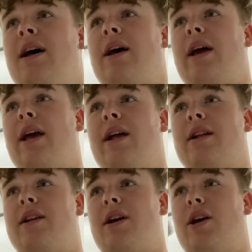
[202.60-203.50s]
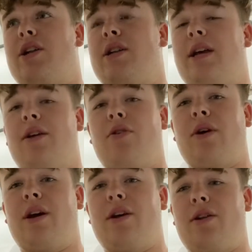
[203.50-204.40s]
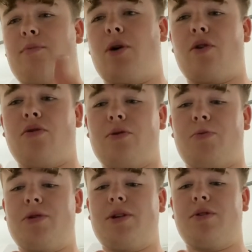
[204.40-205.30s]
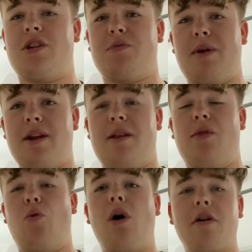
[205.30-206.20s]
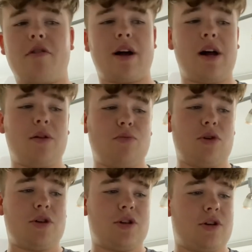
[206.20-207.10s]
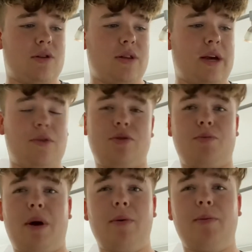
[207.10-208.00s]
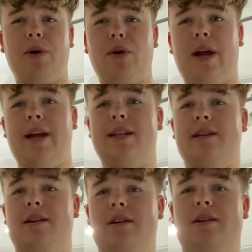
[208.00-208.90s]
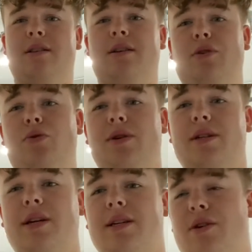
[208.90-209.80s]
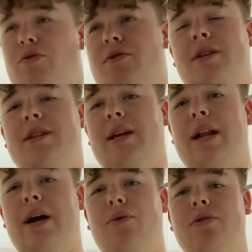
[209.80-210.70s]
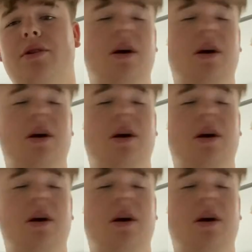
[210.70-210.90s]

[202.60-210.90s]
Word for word: and TDOA particles were still suspended in the water column, which that was probably about 8 to 6 or 6 to 8 hours